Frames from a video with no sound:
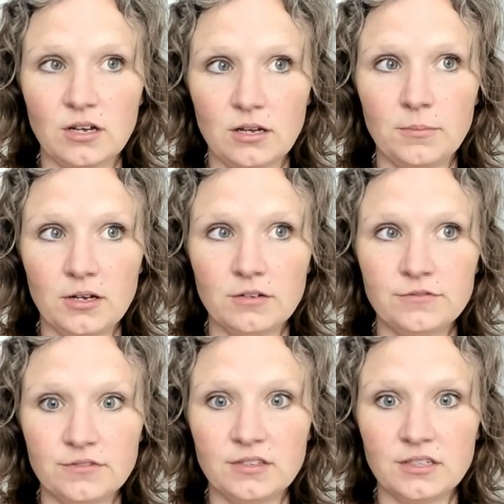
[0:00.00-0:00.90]

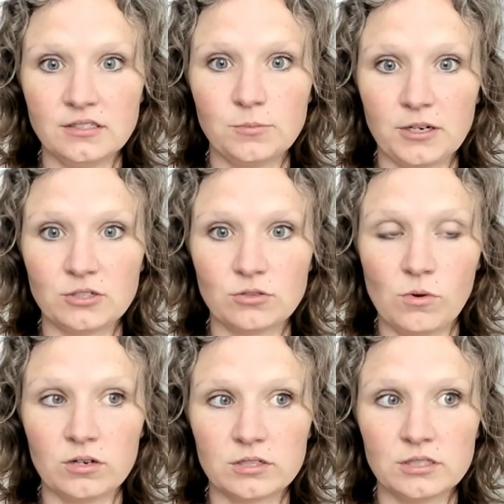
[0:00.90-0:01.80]
above this special
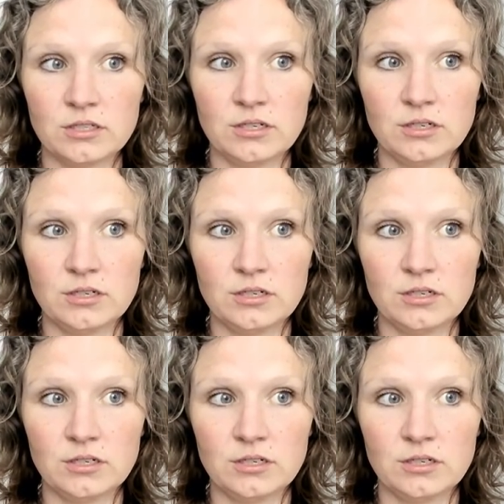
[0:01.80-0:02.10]
water,